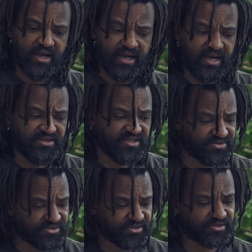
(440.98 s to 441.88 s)

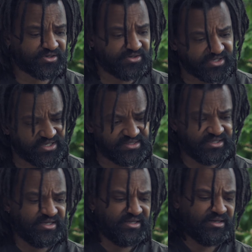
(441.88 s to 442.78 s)
Another cooking
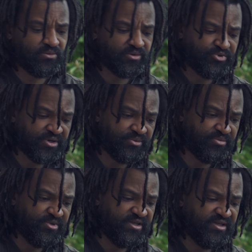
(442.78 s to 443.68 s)
set that I will bring with me